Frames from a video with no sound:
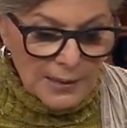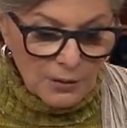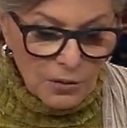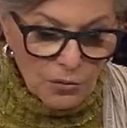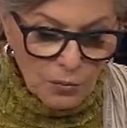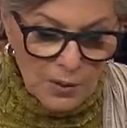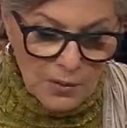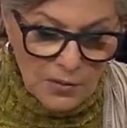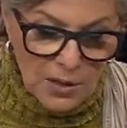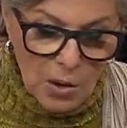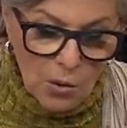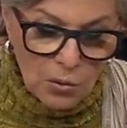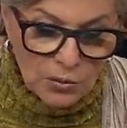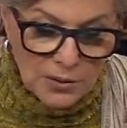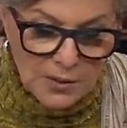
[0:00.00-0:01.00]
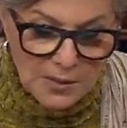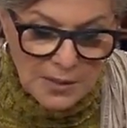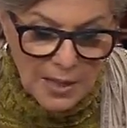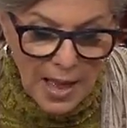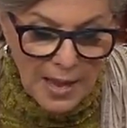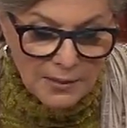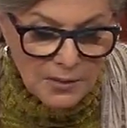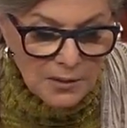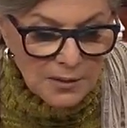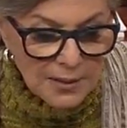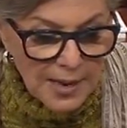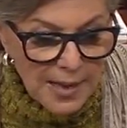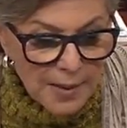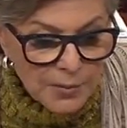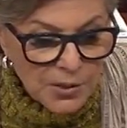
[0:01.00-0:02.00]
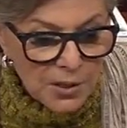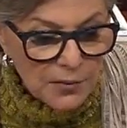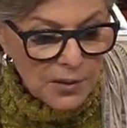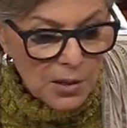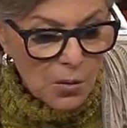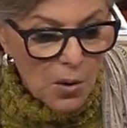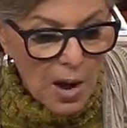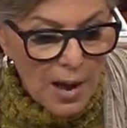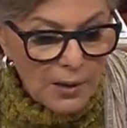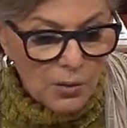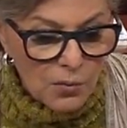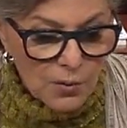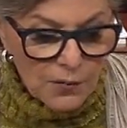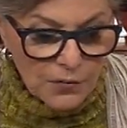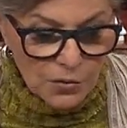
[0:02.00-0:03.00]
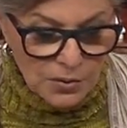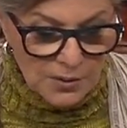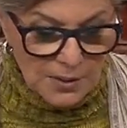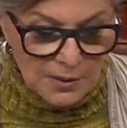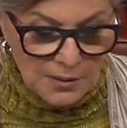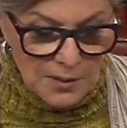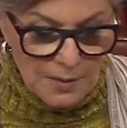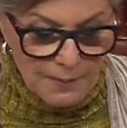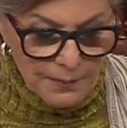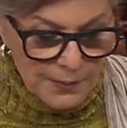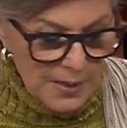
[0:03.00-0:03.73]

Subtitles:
at 3 of the oldest locks and dams on the Ohio River system.